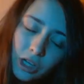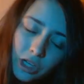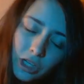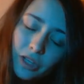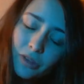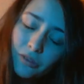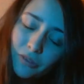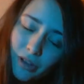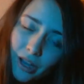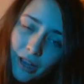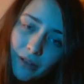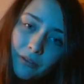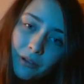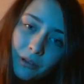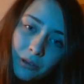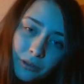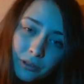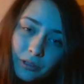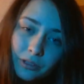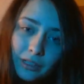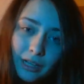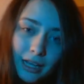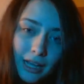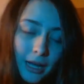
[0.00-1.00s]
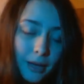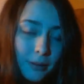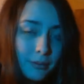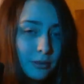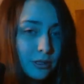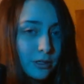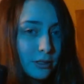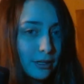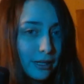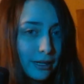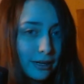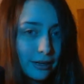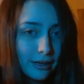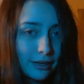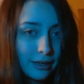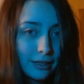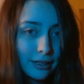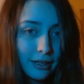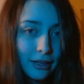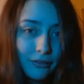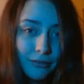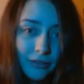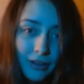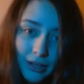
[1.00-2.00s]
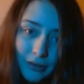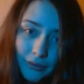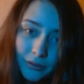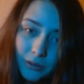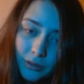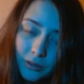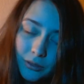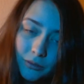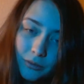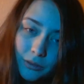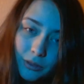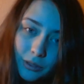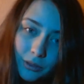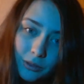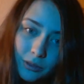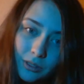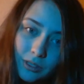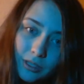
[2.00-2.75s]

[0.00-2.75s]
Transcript: it 500 times so that I can have 500 views.